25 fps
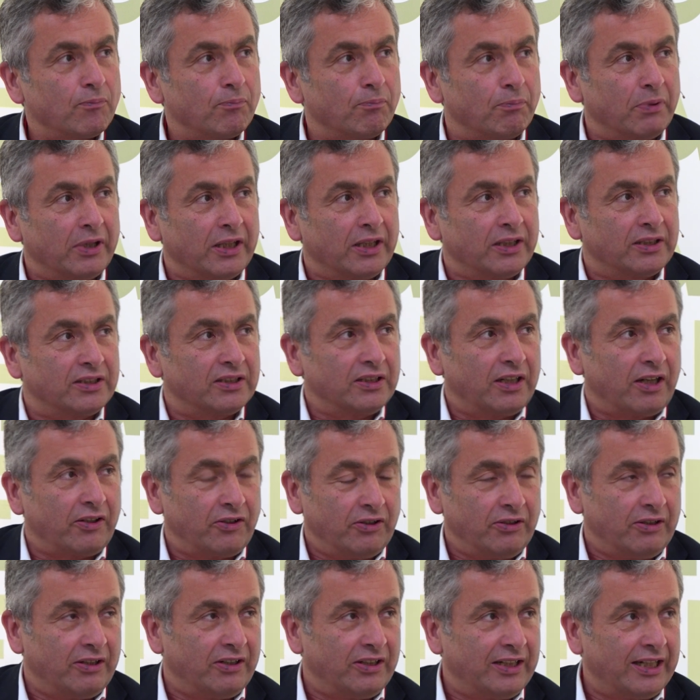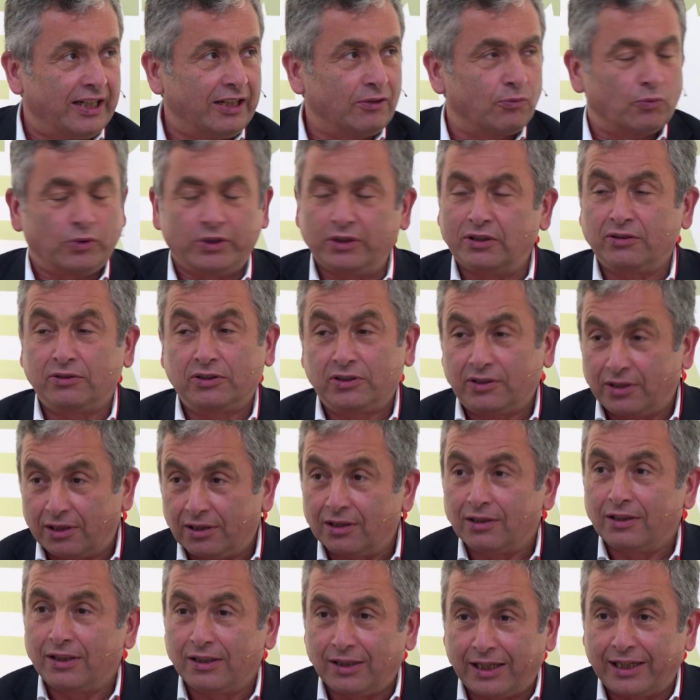But other than that, we
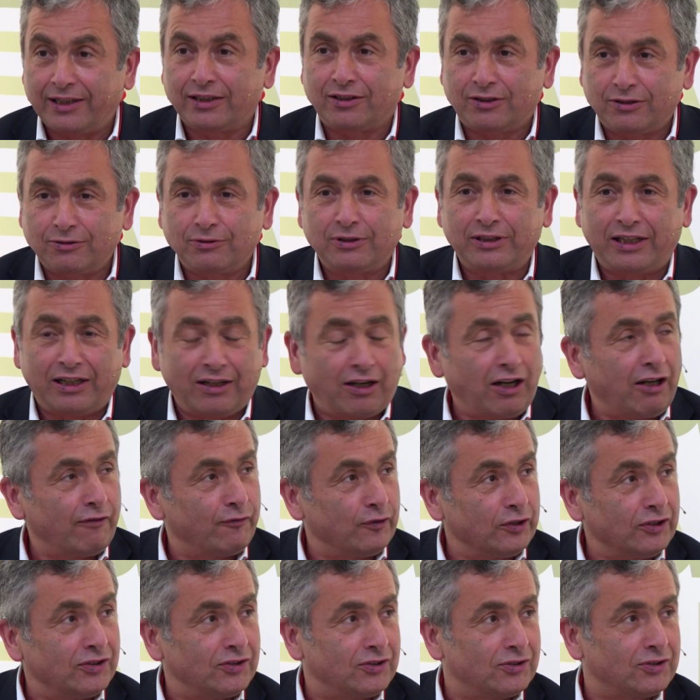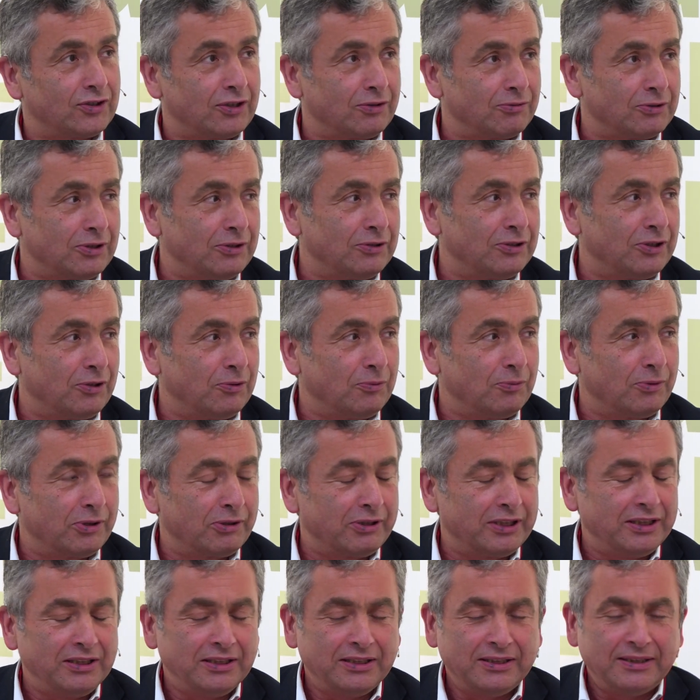still like office, so don't
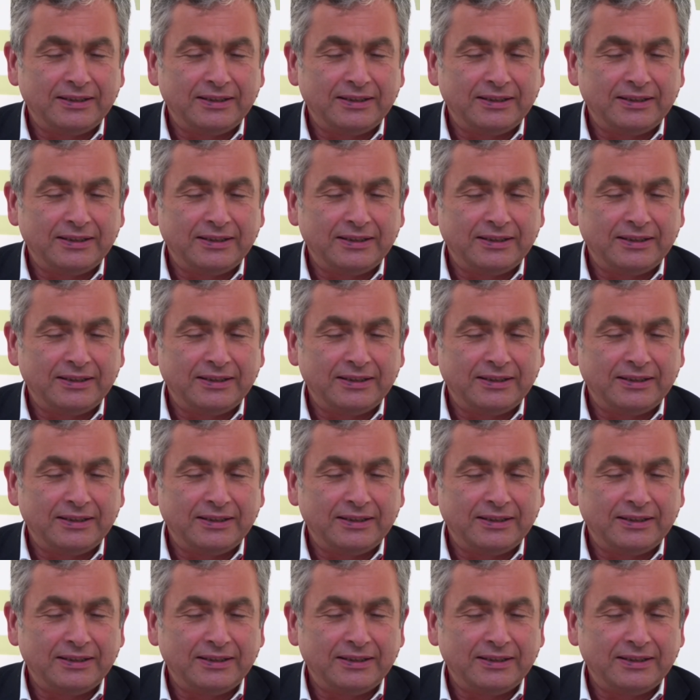worry.